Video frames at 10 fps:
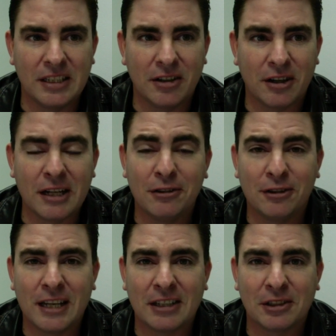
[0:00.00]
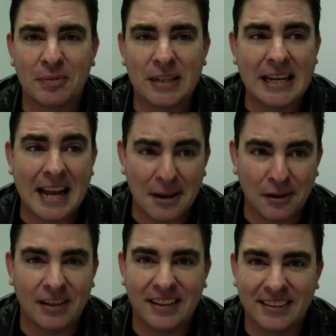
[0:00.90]
younger, I used to actually be an
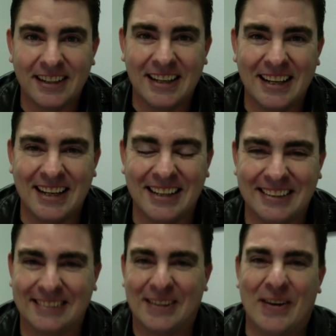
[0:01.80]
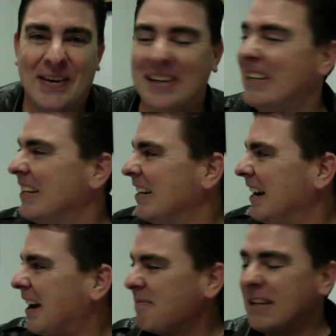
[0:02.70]
athlete. So
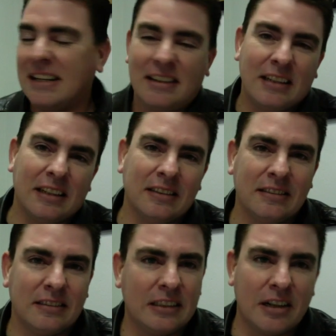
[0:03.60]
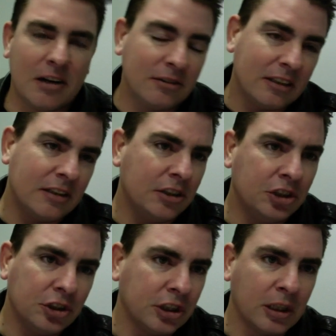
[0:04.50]
I've been at this, you know, I was at the
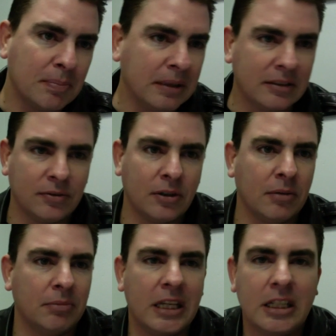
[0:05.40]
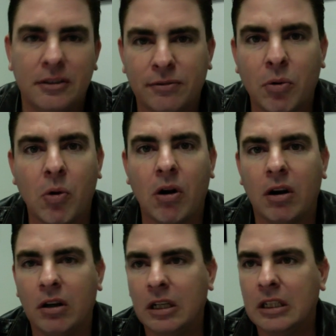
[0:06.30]
Junior Olympics from
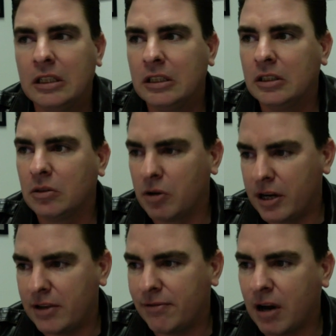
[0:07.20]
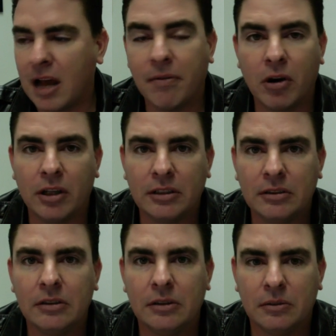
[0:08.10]
84 or 85 on
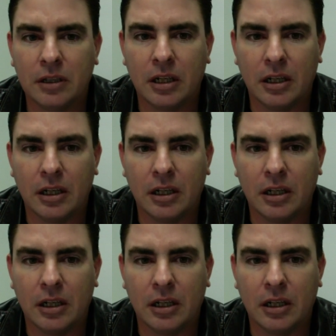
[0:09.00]
to